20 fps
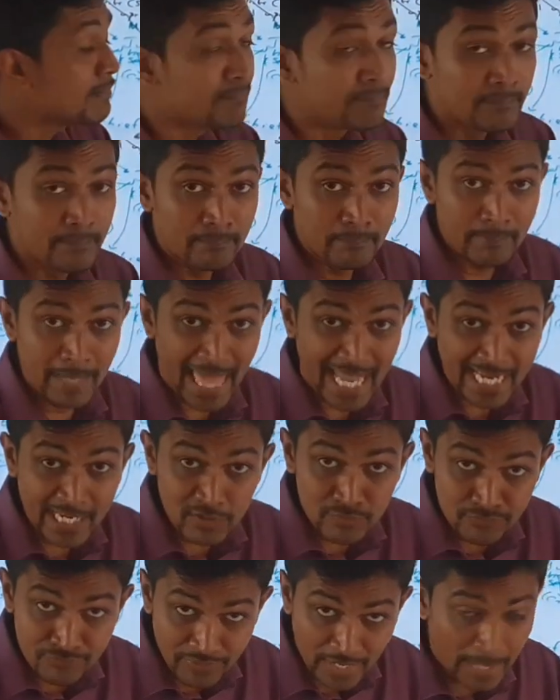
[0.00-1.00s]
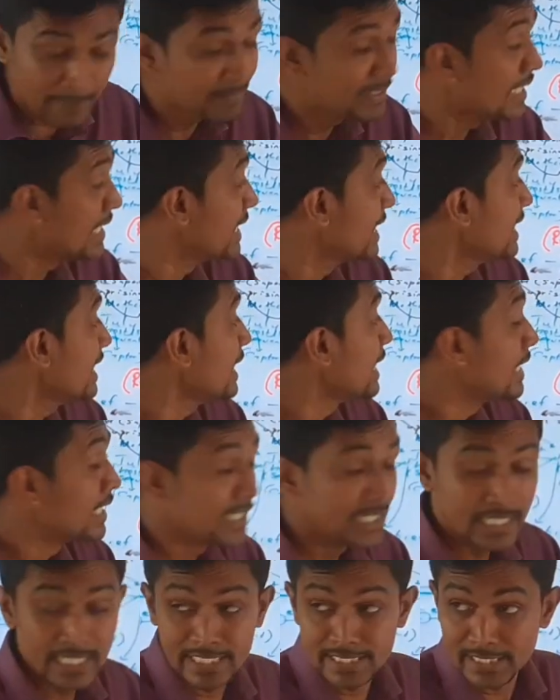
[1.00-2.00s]
the black family
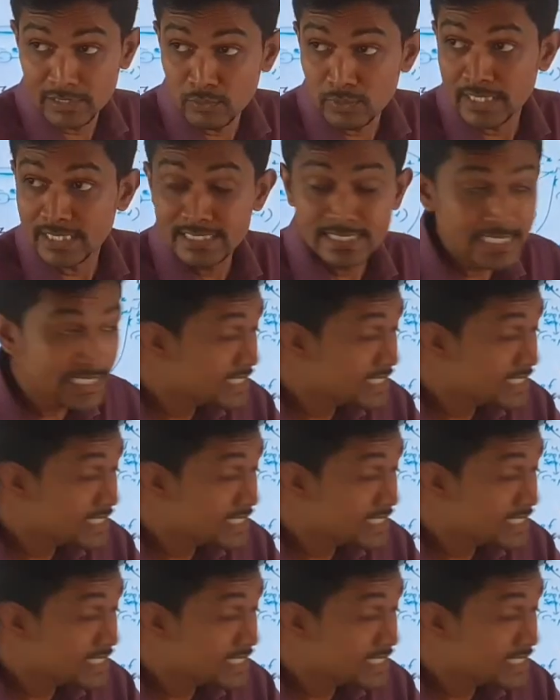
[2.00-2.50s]
during